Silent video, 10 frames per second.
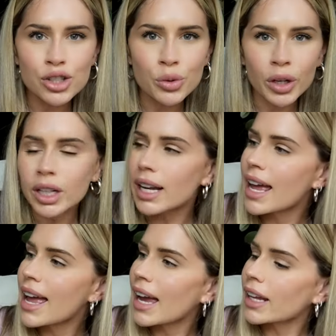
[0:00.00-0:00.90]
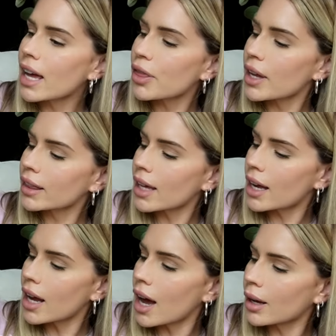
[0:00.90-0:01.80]
short. And I think
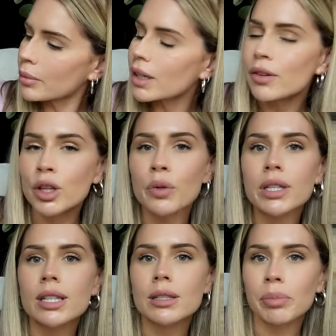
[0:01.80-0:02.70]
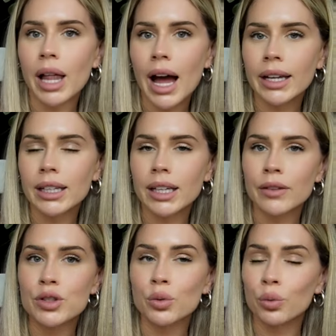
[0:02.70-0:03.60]
that um, even though this is black, it
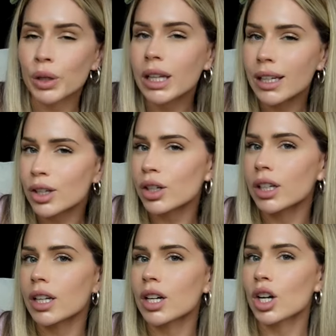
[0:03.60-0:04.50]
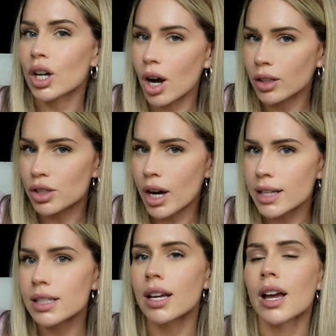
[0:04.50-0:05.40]
gives really good
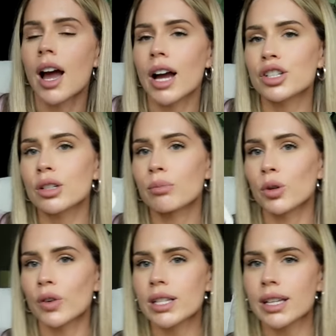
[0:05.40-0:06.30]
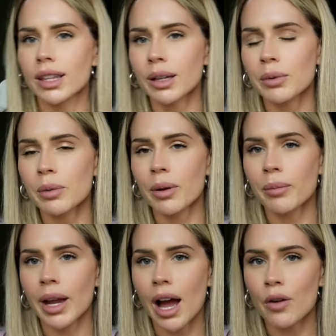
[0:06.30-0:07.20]
contrast. I should move because I think I'm gonna put
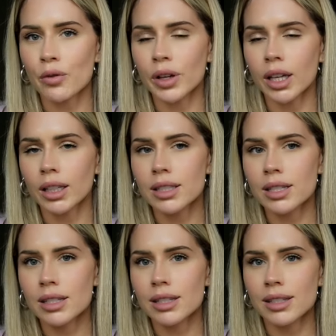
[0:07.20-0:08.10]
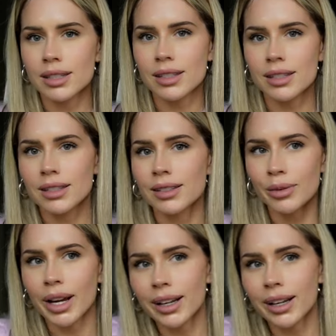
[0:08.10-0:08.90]
my outfits right